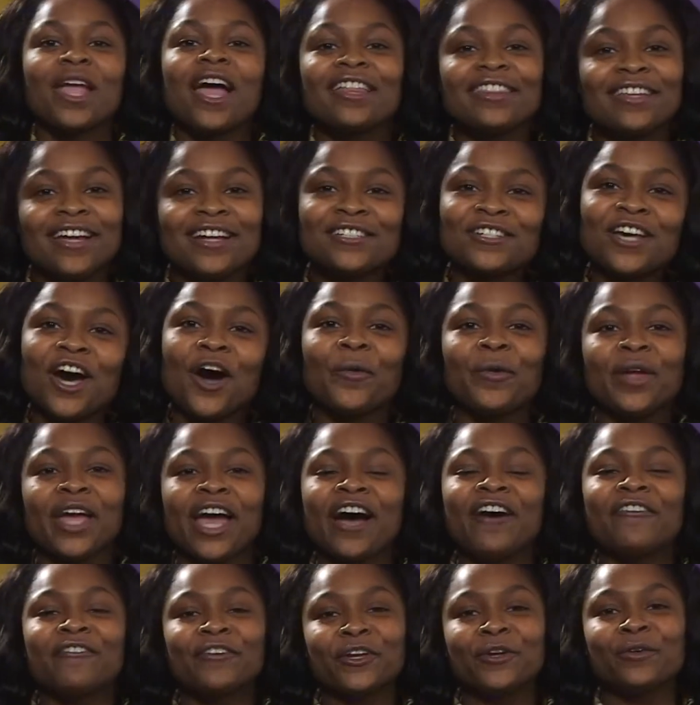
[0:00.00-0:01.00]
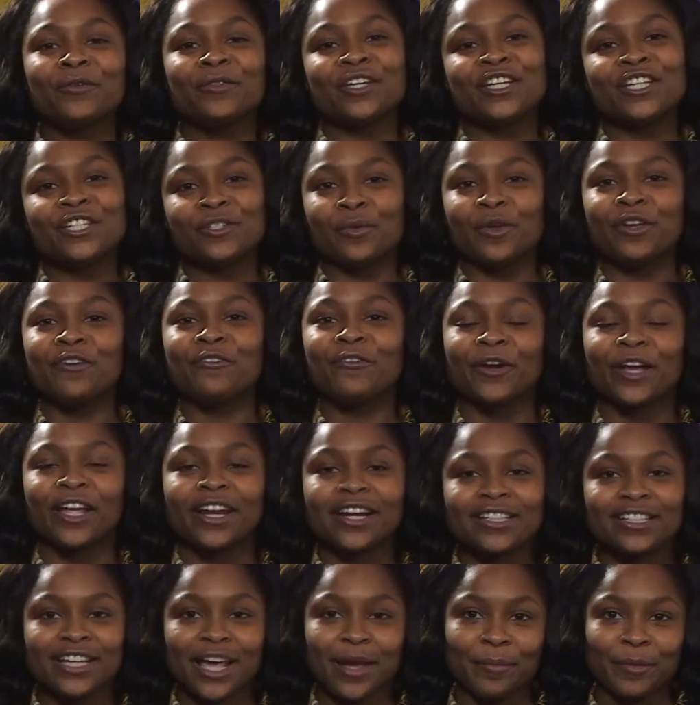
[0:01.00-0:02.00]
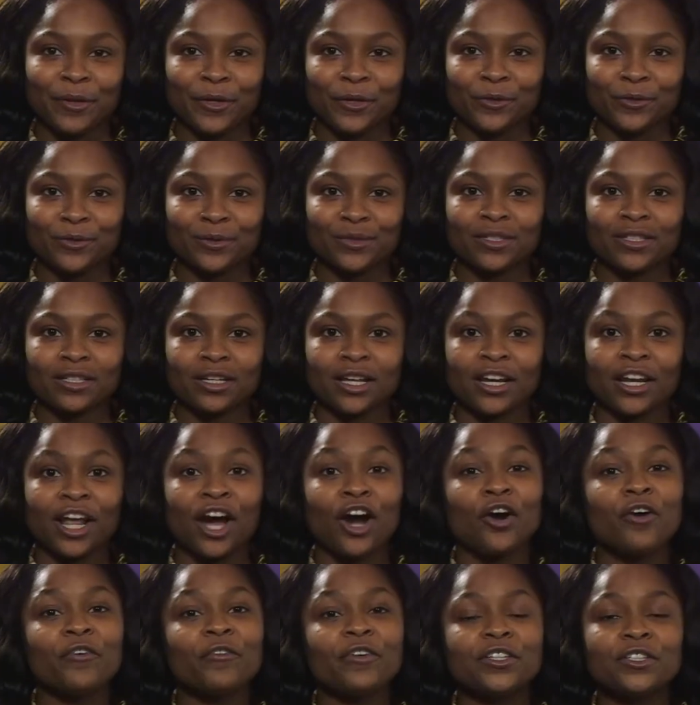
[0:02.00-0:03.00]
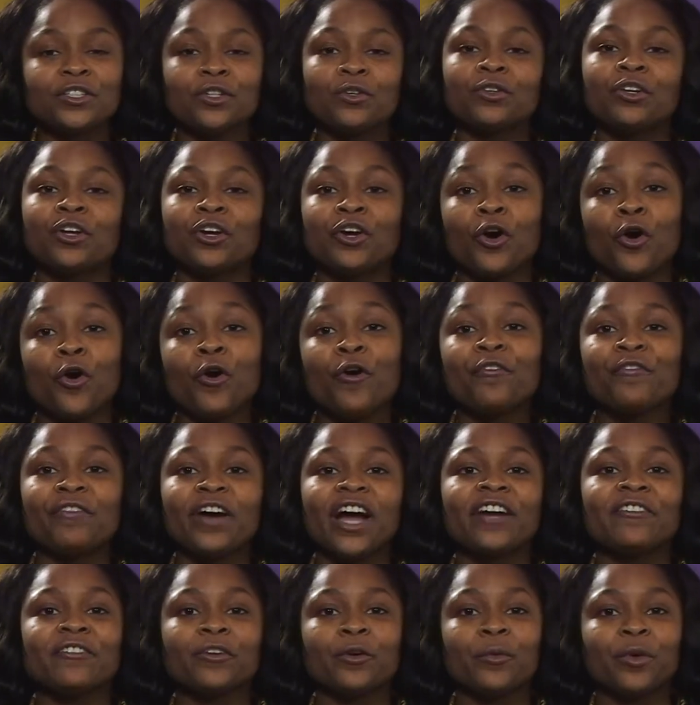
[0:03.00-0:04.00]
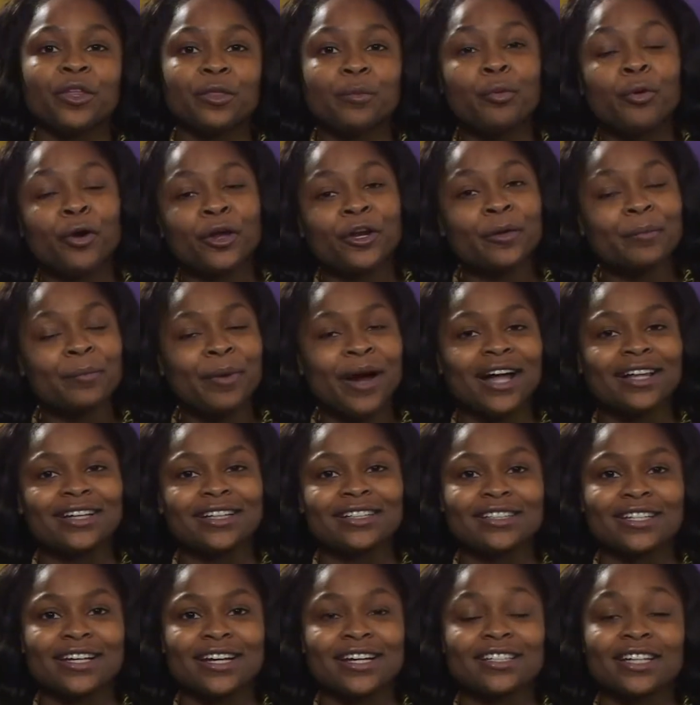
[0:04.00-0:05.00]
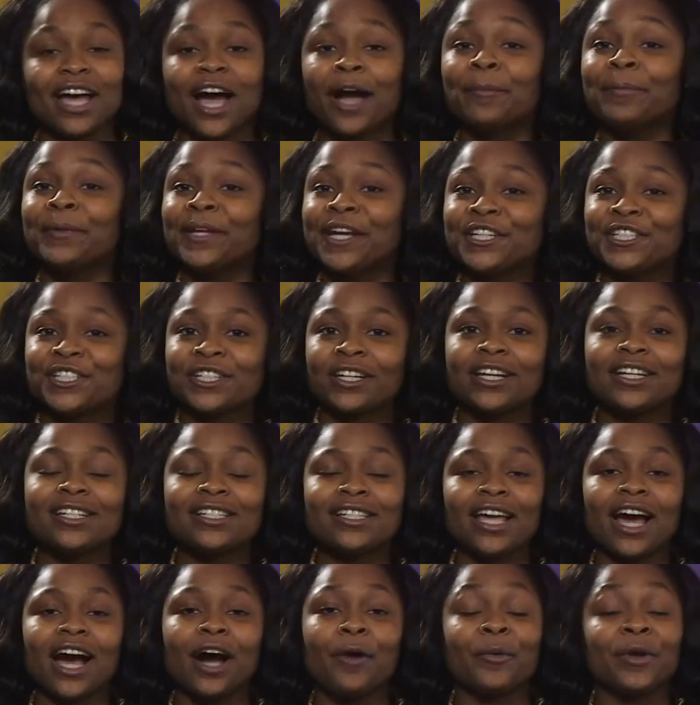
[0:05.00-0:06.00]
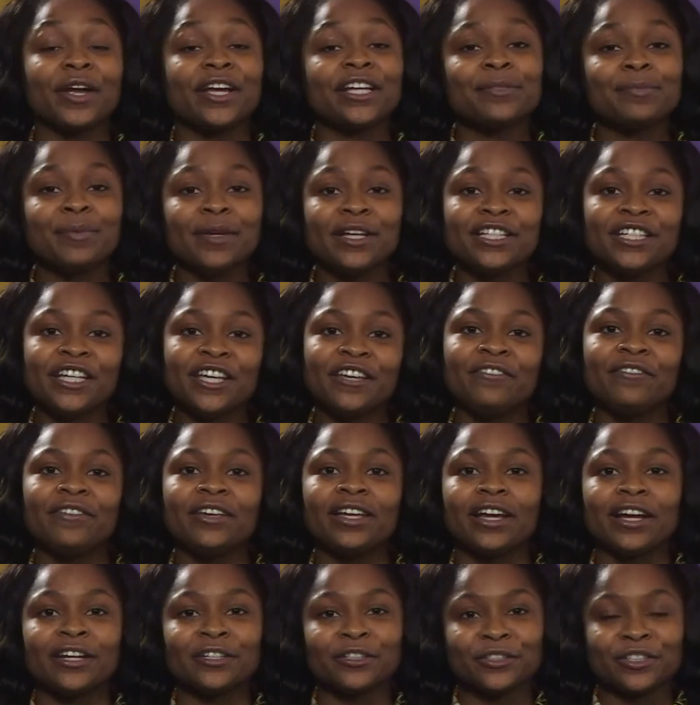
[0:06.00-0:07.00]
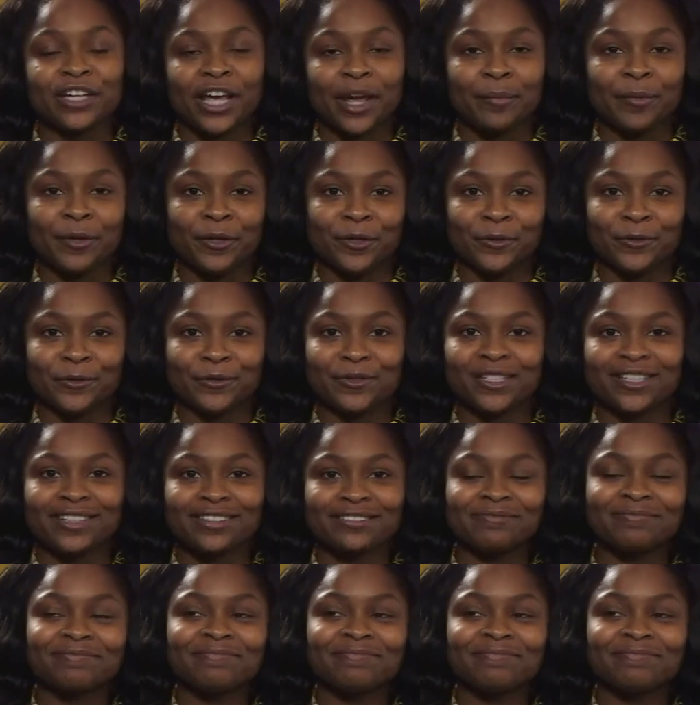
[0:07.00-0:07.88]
That's all we have for you this week for entertainment news. Now over to Nicole Pfeiffer with Pointer Politics. I'm Dashanay Scott with SPTV Entertainment News.